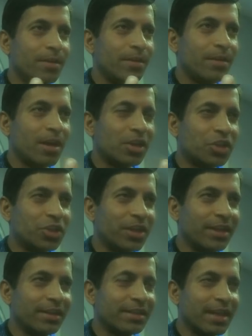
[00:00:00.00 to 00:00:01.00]

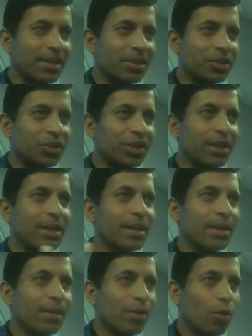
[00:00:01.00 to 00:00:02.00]
nurturing this energy,
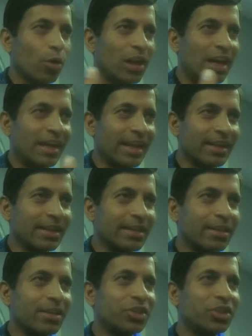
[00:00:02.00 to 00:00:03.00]
collating this
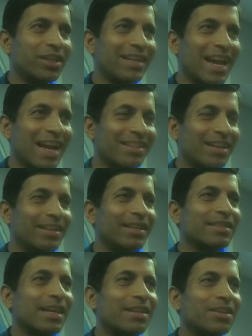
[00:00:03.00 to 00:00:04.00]
energy, gathering
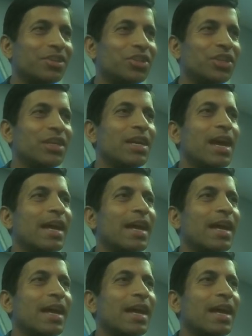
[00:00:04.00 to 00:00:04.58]
this energy,